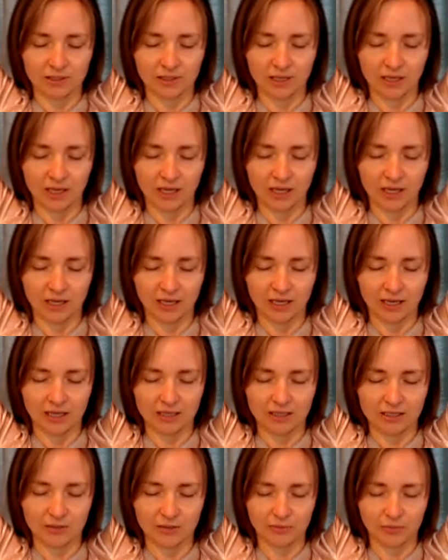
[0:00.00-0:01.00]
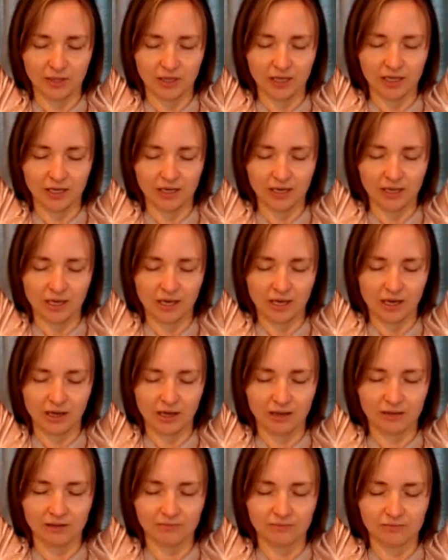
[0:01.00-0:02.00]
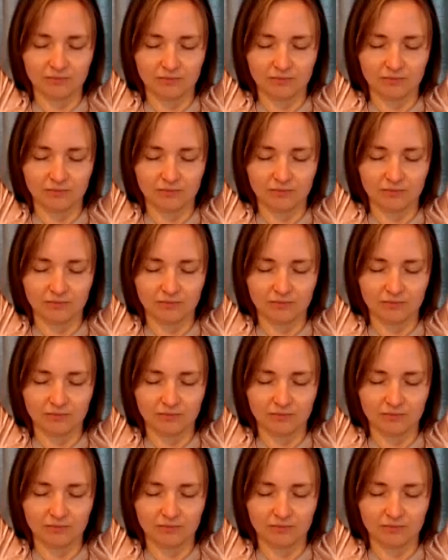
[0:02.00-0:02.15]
Taking a deep inhale.